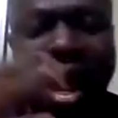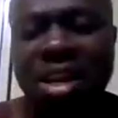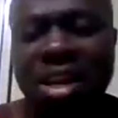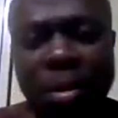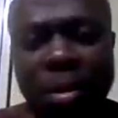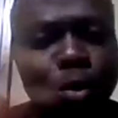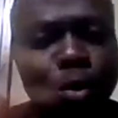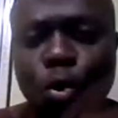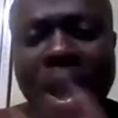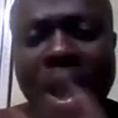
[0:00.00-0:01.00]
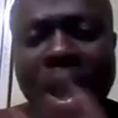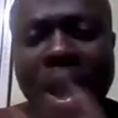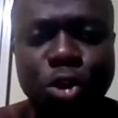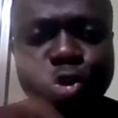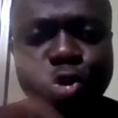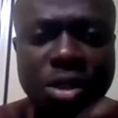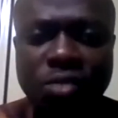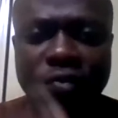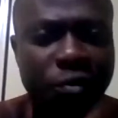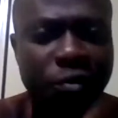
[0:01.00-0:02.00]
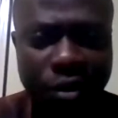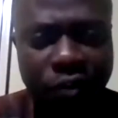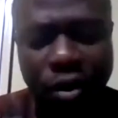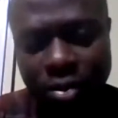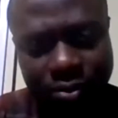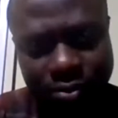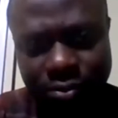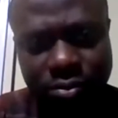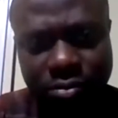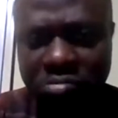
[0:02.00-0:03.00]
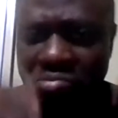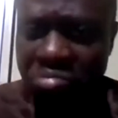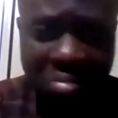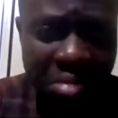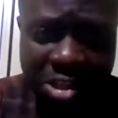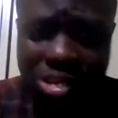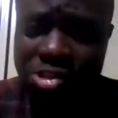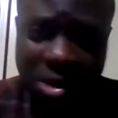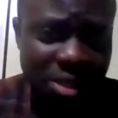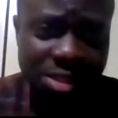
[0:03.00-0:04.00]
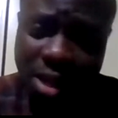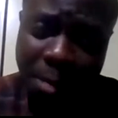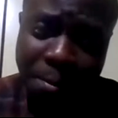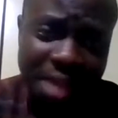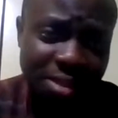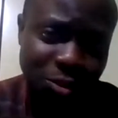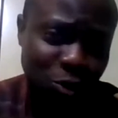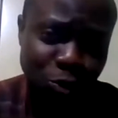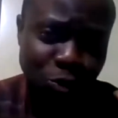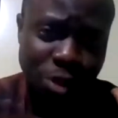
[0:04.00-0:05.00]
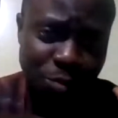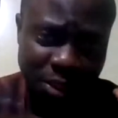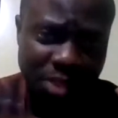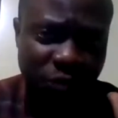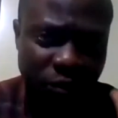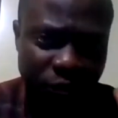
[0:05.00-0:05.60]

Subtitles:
are the people or who are the people I'm going to do this for free for. So it's not a bad thing to do something for free.